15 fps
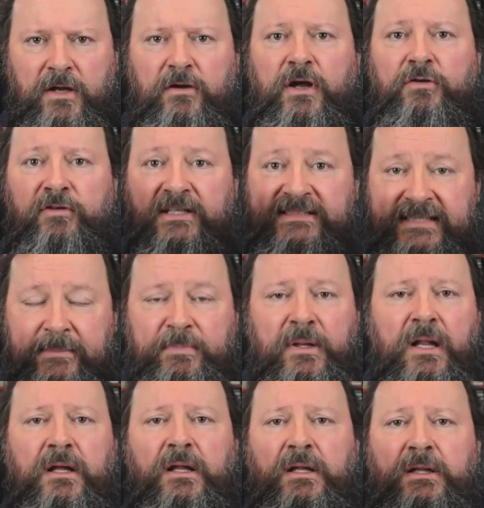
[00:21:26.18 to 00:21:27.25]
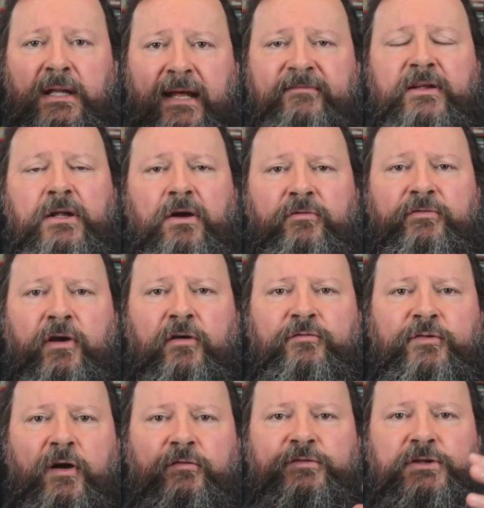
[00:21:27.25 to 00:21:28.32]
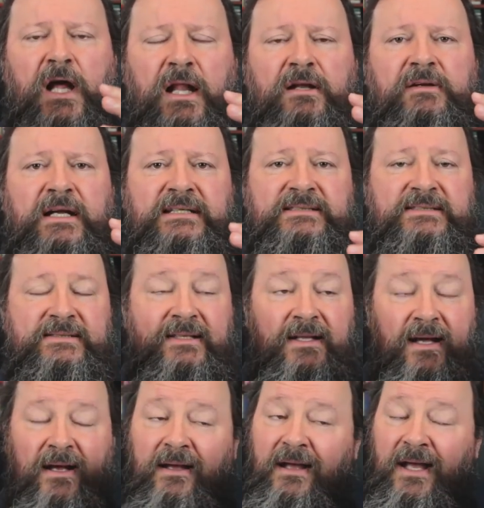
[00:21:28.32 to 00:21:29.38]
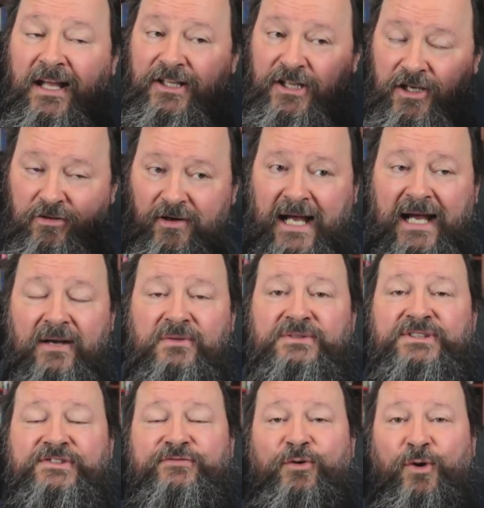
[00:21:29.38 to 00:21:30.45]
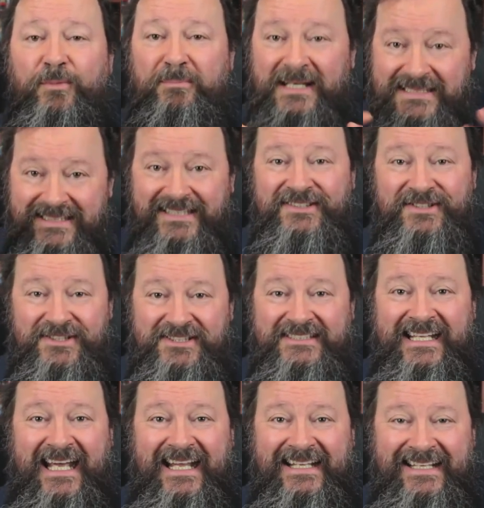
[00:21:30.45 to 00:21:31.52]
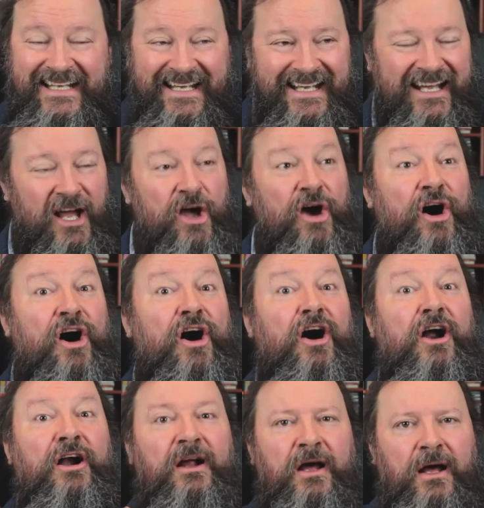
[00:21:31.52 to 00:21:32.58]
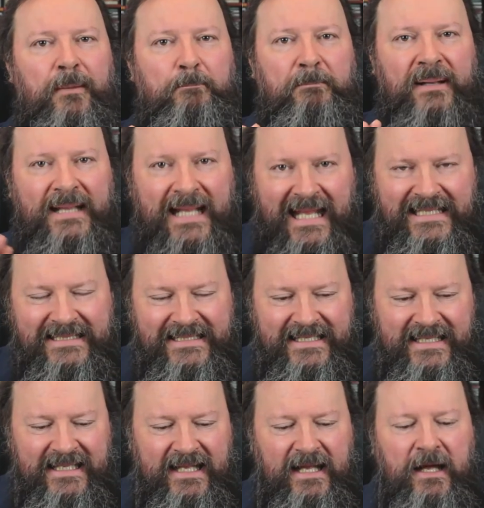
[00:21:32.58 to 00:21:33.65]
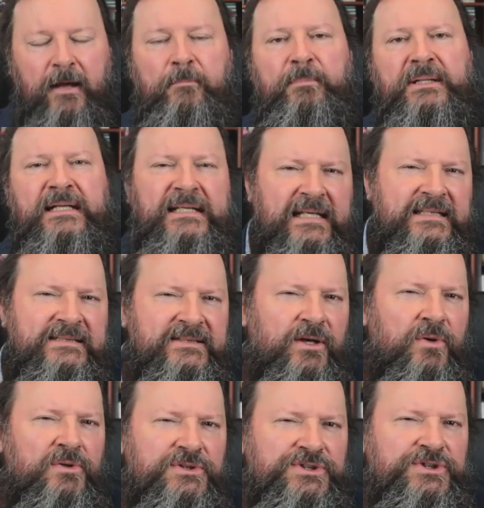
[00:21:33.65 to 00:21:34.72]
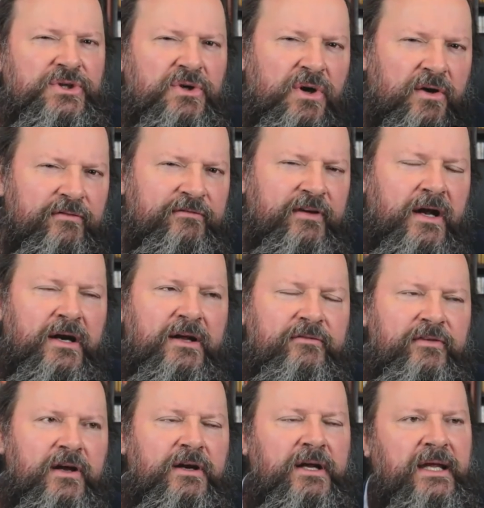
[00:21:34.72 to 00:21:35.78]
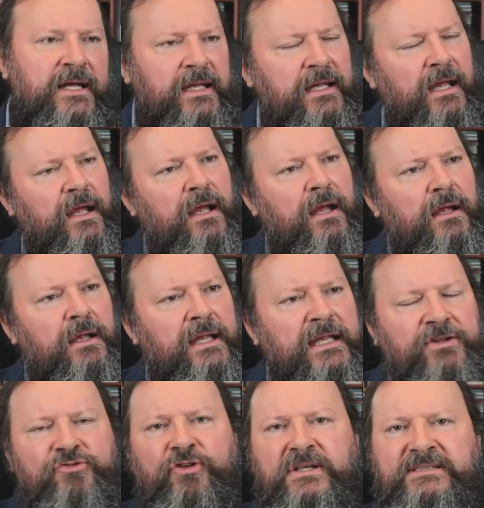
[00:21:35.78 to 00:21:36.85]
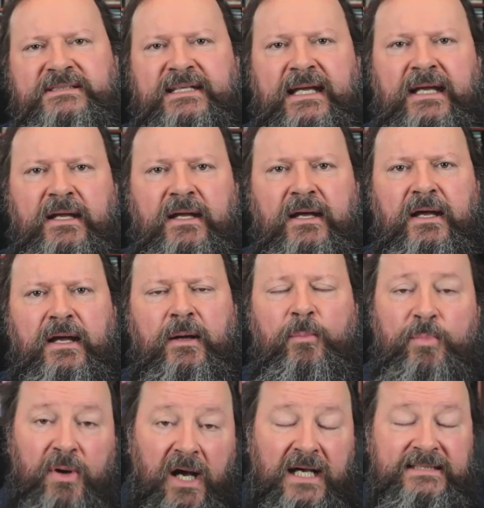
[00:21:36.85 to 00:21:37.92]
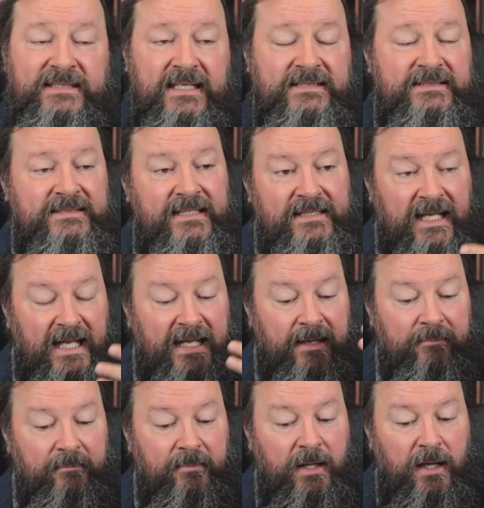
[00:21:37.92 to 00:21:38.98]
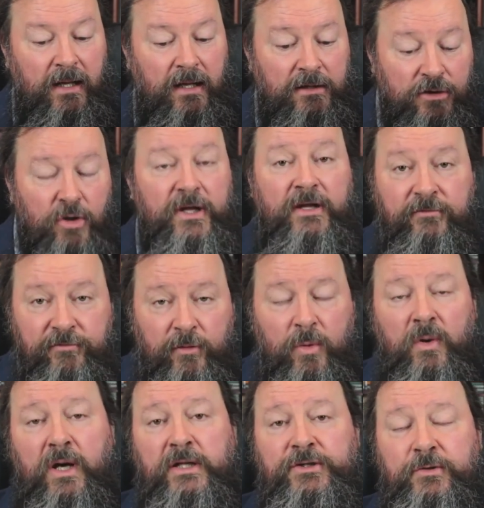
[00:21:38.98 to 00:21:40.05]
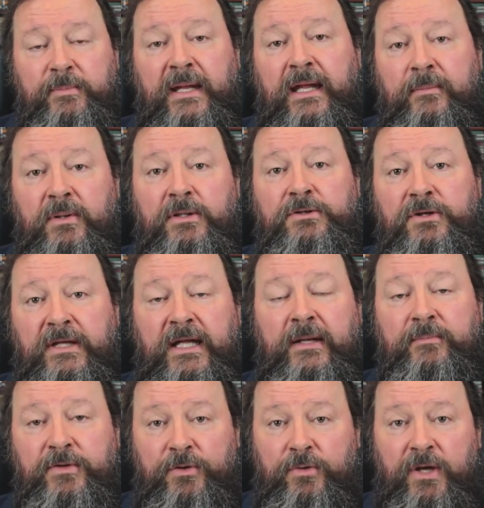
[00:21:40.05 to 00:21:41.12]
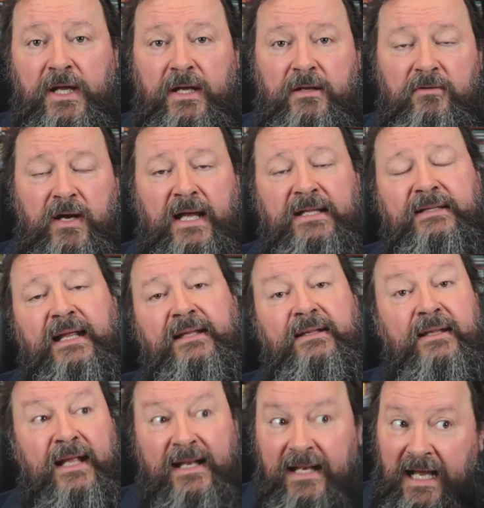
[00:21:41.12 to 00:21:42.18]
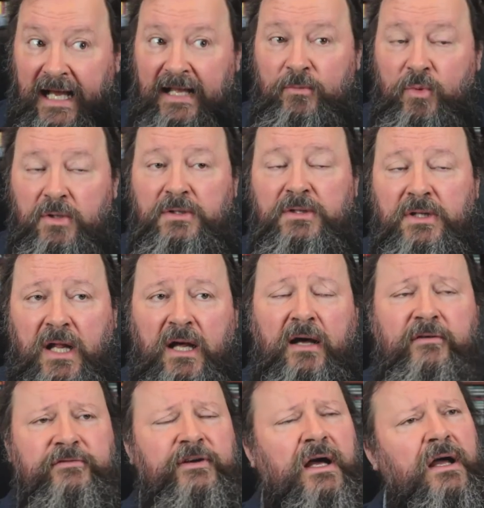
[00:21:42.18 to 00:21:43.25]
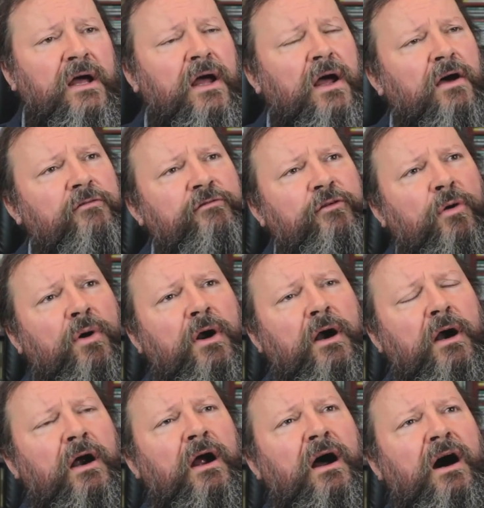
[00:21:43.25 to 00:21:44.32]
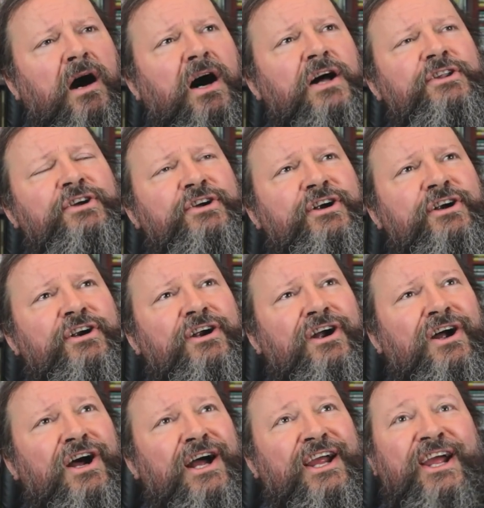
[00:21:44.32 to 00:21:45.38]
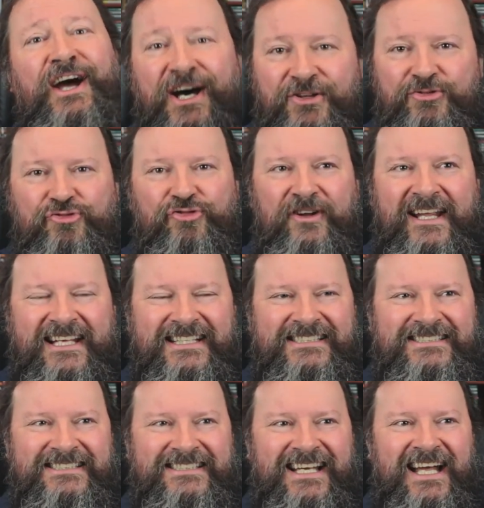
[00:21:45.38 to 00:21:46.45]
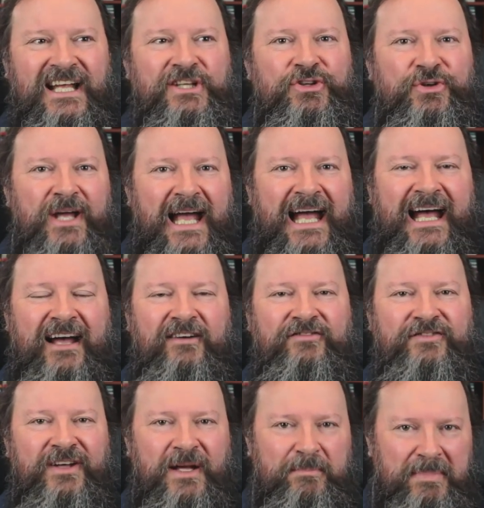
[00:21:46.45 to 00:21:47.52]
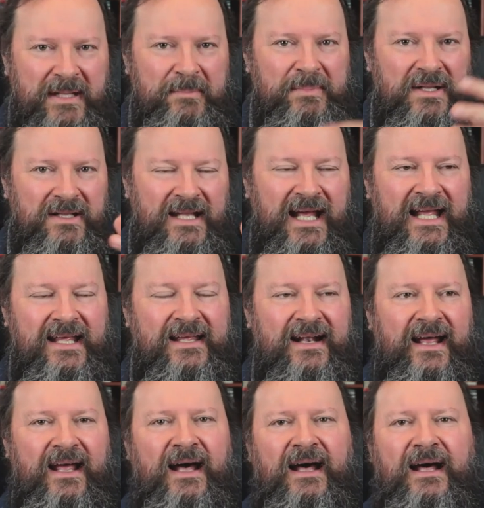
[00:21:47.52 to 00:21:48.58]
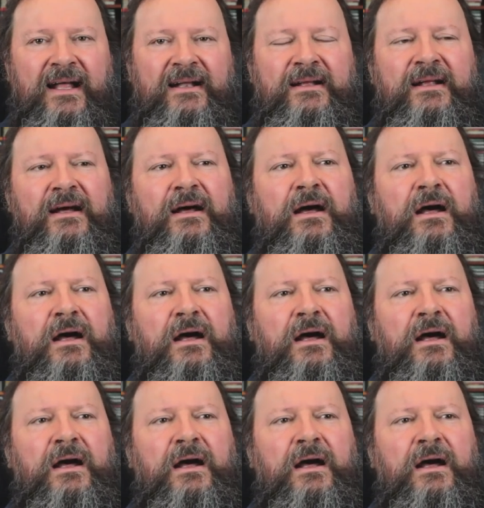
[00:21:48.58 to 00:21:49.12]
reciprocal level of tolerance. The grounds for misunderstanding are plenty, but it is also a very, very interesting process that I am looking forward to be able to keep doing, right? And I would love for other countries to have people like Rehan